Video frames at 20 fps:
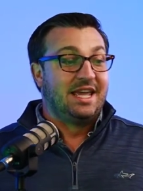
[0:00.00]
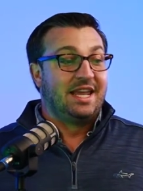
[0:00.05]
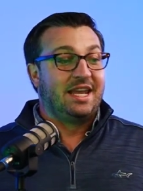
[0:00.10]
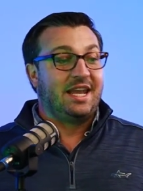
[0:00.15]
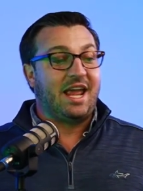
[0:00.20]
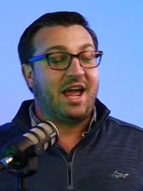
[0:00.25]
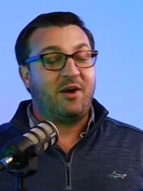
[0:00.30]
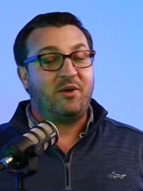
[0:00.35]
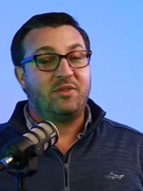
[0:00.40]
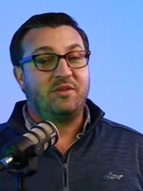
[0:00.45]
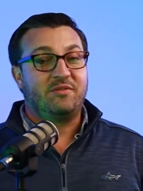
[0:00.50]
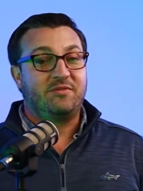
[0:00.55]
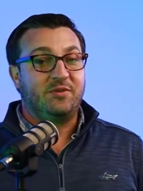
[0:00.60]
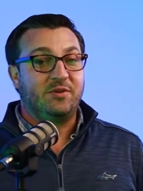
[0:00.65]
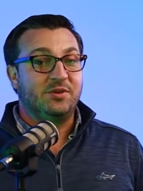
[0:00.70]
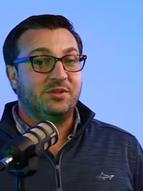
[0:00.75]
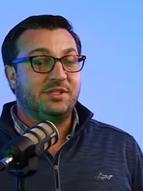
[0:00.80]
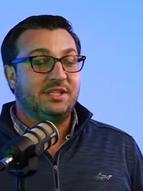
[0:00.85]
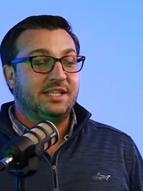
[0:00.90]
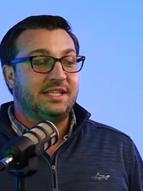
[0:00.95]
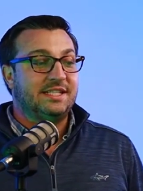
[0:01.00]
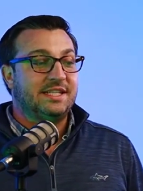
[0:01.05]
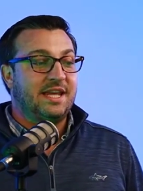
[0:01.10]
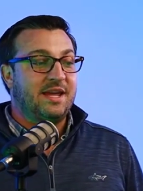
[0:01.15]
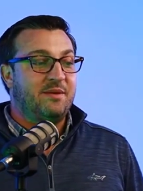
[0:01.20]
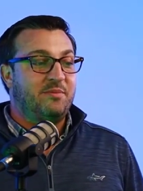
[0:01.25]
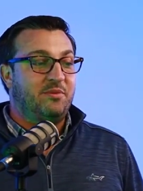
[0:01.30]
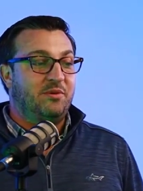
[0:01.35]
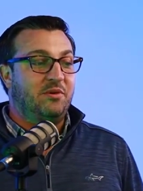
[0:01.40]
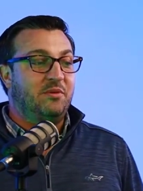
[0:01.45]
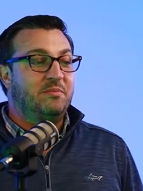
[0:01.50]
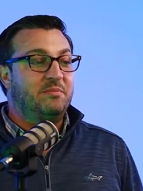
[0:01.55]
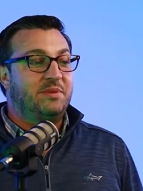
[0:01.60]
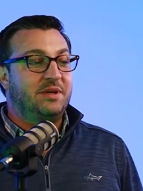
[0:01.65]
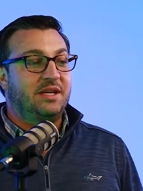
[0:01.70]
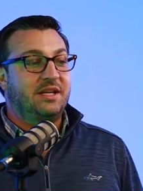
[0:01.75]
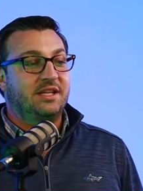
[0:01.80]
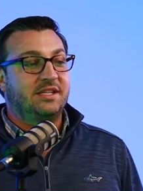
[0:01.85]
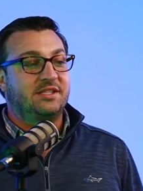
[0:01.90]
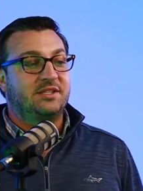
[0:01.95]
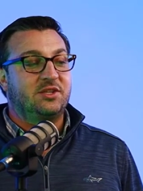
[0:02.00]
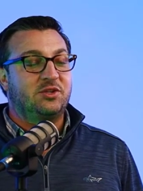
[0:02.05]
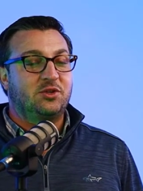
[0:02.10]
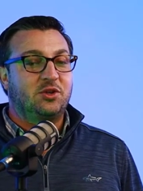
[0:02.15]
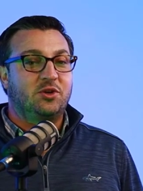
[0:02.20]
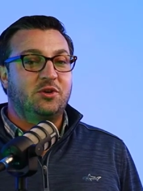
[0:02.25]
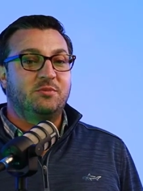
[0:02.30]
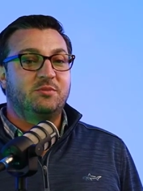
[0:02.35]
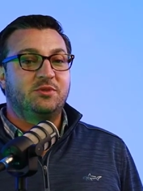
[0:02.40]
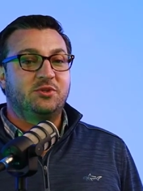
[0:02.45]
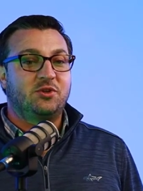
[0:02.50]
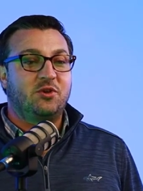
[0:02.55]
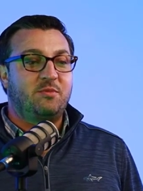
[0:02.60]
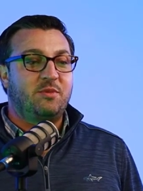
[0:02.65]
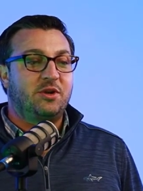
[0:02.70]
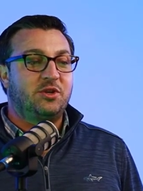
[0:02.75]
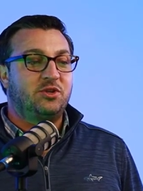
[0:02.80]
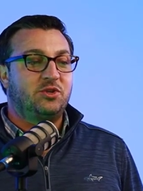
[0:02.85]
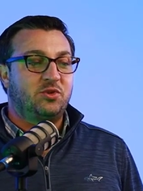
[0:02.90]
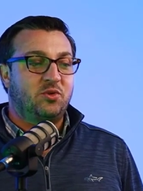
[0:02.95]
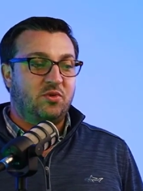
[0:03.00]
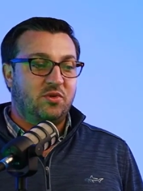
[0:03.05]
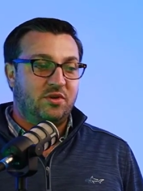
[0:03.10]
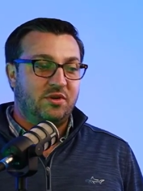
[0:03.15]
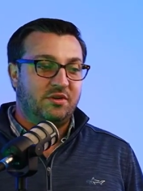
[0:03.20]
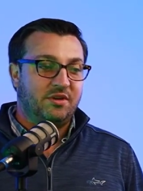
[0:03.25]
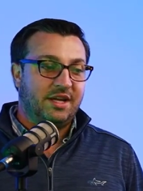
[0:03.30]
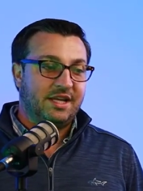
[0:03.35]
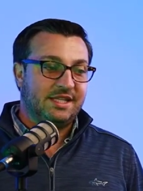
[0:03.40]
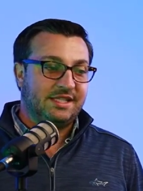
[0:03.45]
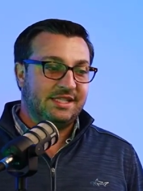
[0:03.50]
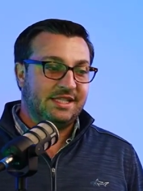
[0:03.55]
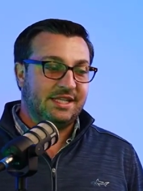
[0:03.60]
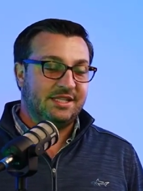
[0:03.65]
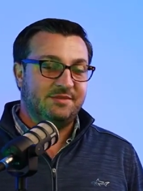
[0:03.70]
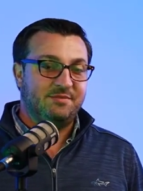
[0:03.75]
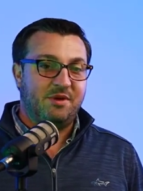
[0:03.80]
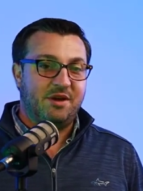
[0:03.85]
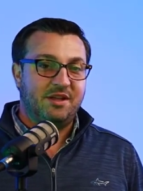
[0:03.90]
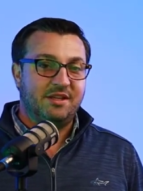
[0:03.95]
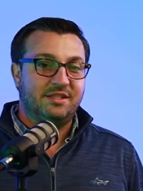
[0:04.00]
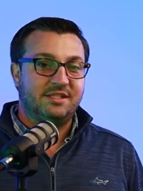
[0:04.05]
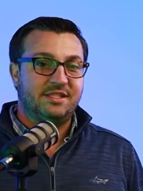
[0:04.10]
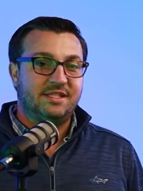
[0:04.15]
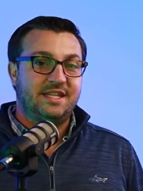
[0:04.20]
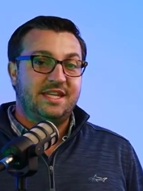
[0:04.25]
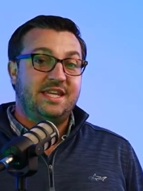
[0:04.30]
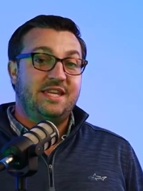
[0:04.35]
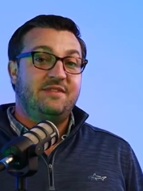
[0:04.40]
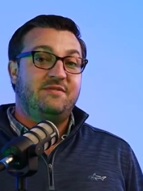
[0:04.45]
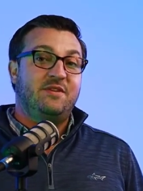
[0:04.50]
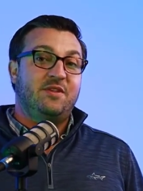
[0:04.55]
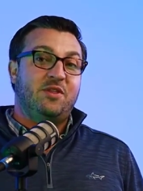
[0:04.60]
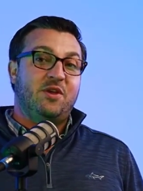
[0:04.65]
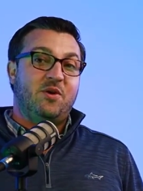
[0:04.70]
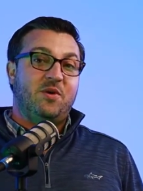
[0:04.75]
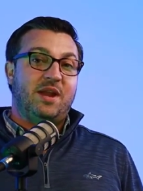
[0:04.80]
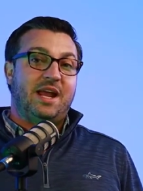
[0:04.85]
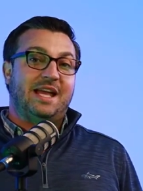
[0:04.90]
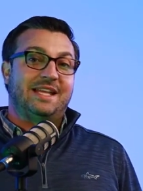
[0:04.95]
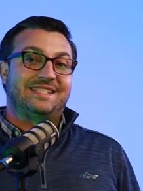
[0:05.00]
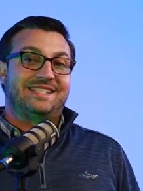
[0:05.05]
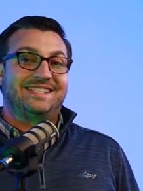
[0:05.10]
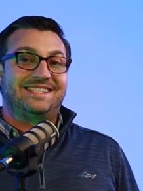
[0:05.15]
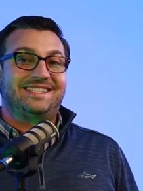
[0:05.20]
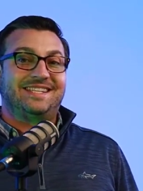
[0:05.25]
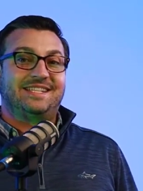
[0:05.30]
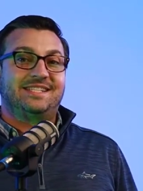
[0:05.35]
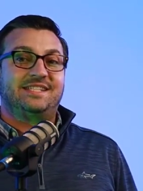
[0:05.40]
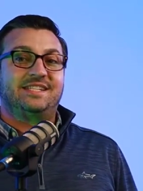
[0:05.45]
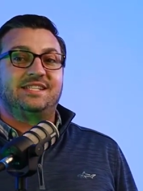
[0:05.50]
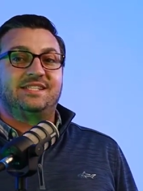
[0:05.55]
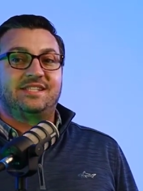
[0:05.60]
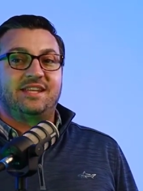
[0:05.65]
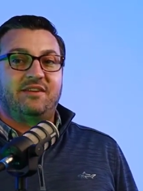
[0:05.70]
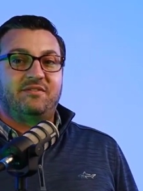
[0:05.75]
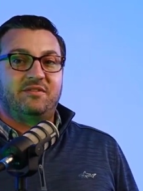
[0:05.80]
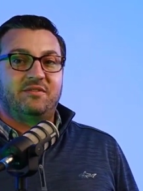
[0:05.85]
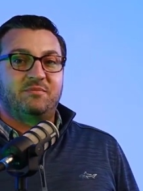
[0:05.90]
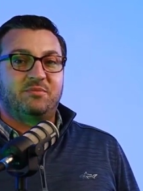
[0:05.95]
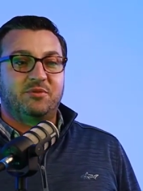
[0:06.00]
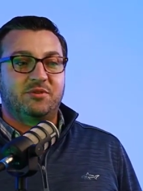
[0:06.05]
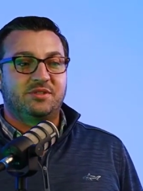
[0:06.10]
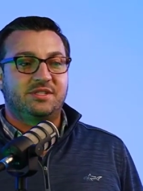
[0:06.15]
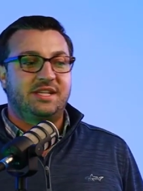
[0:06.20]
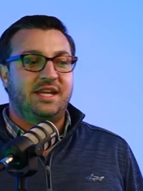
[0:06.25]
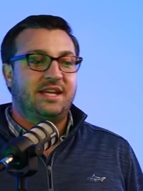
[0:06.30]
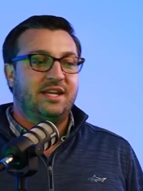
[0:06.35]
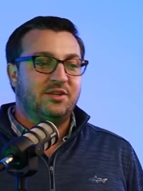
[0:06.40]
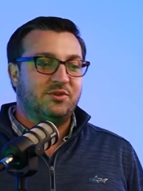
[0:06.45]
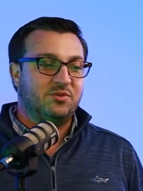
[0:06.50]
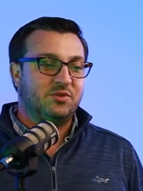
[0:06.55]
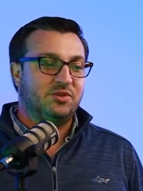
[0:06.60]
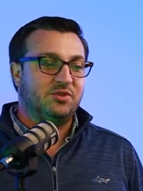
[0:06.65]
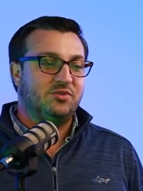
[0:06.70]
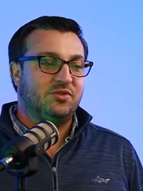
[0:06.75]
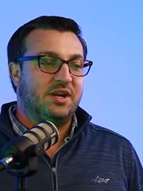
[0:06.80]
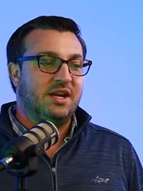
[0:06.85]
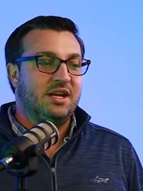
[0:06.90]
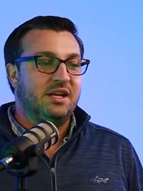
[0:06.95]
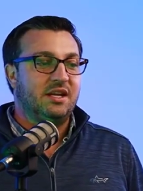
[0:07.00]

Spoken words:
Now, in the first example, because the term's so much shorter, at 6 months, even though it has a 67% interest rate,